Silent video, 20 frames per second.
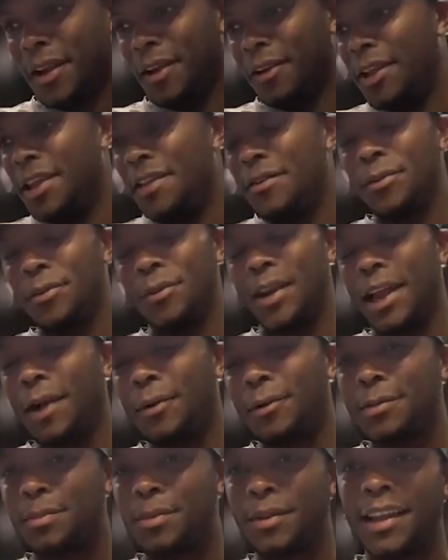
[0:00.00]
You know, even when I
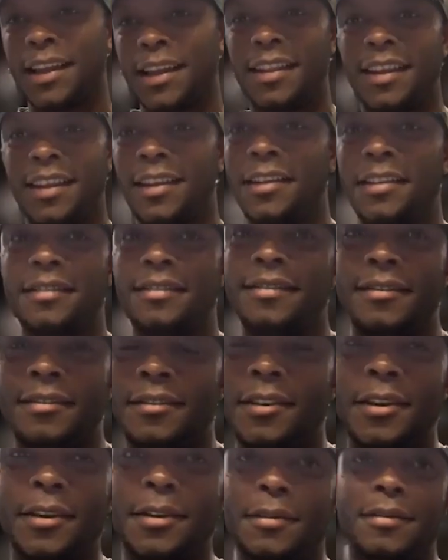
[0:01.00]
was playing there,
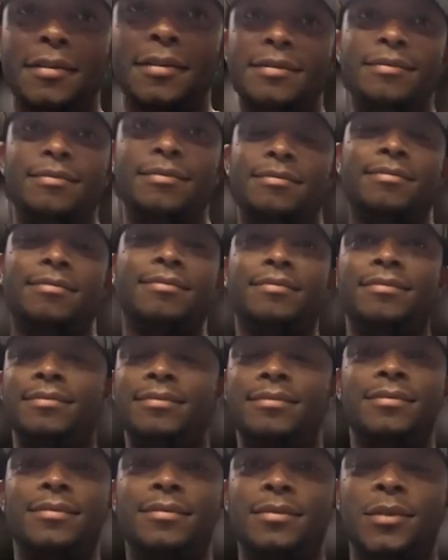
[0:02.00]
you
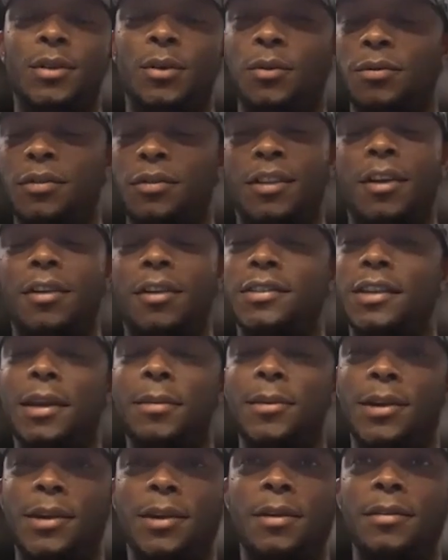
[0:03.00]
know, a long
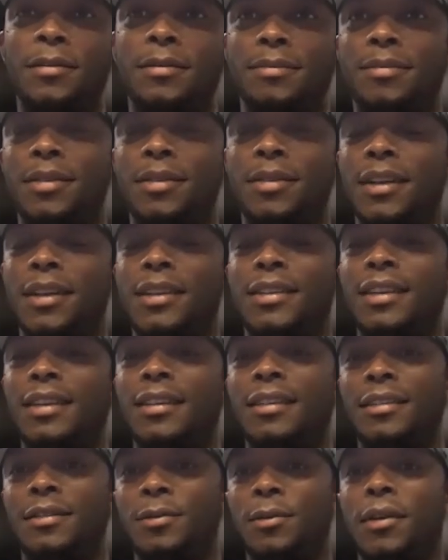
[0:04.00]
time ago, probably ten
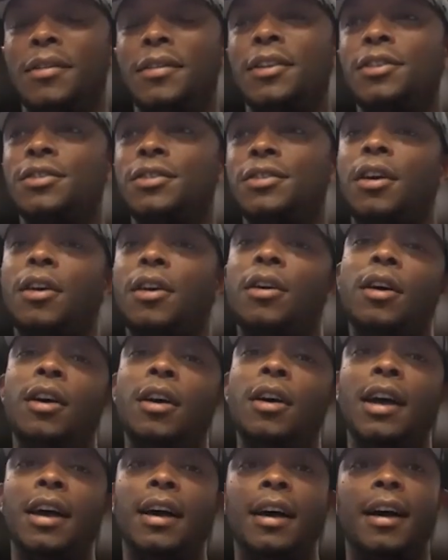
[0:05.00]
to twelve years ago,
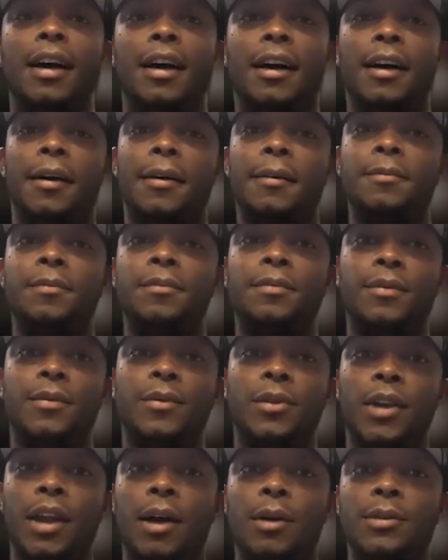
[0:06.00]
um,
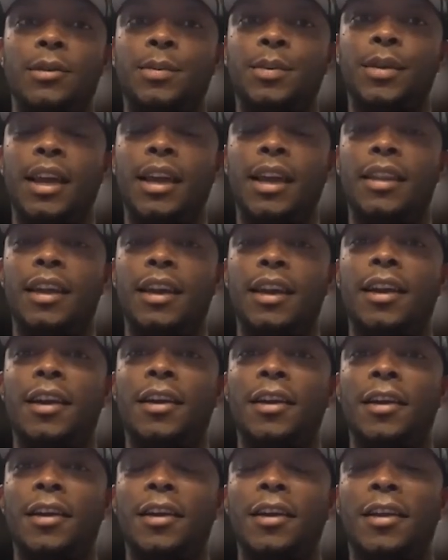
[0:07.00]
when I was playing
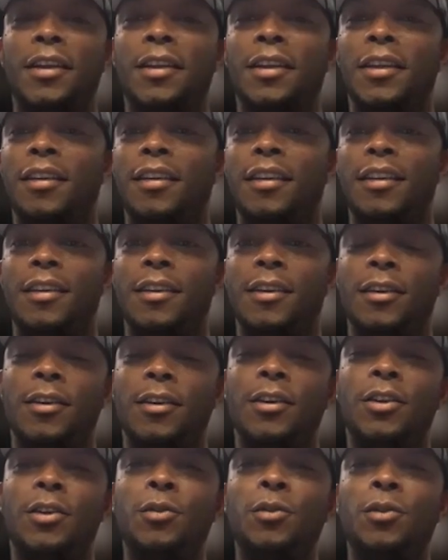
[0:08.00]
there,
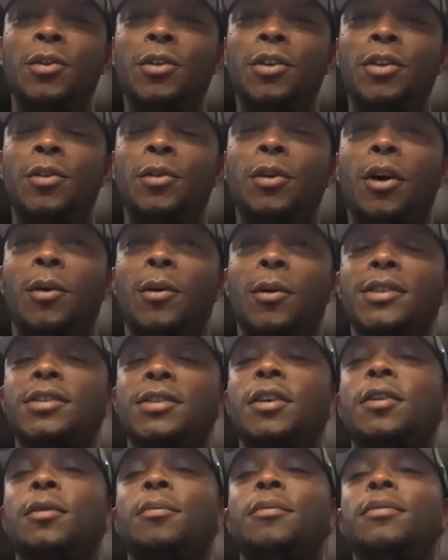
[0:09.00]
you you always
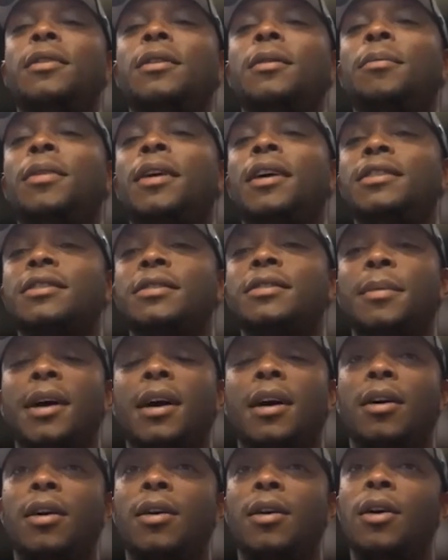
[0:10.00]
heard the buzz
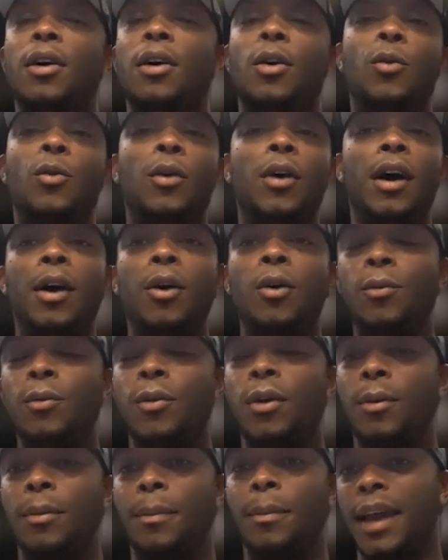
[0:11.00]
about wow,
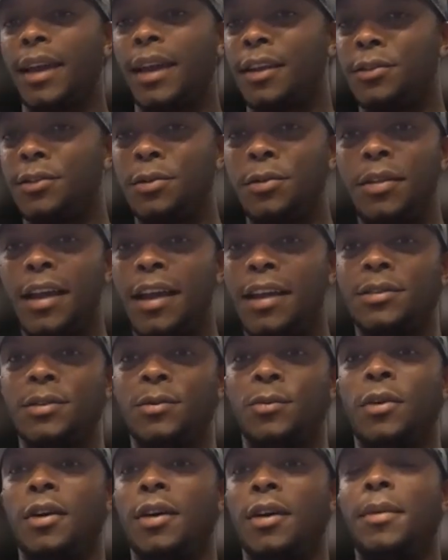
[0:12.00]
well, back in
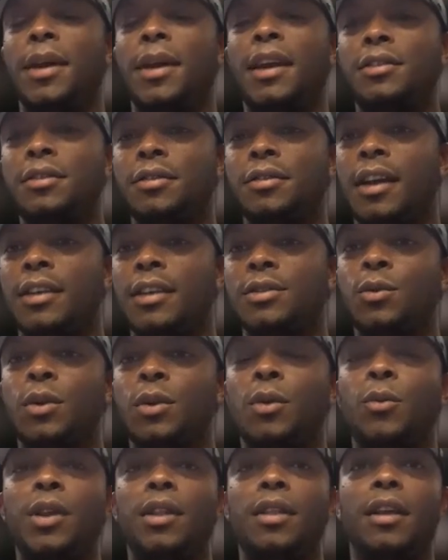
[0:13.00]
2001, back in
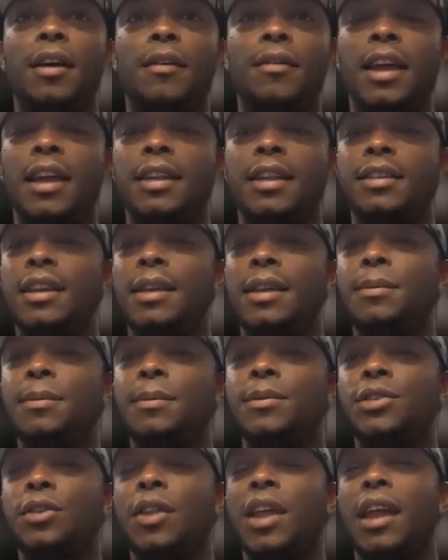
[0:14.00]
2001, we loved that team.
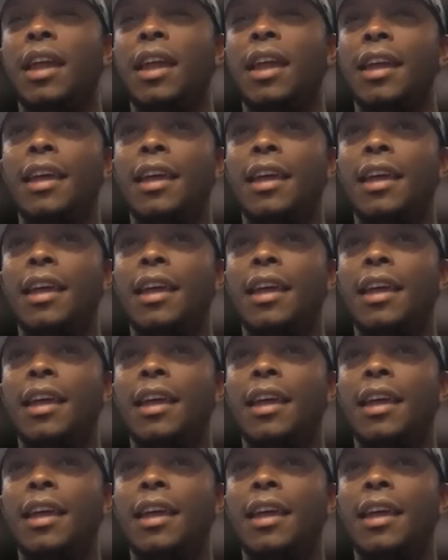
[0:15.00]
So they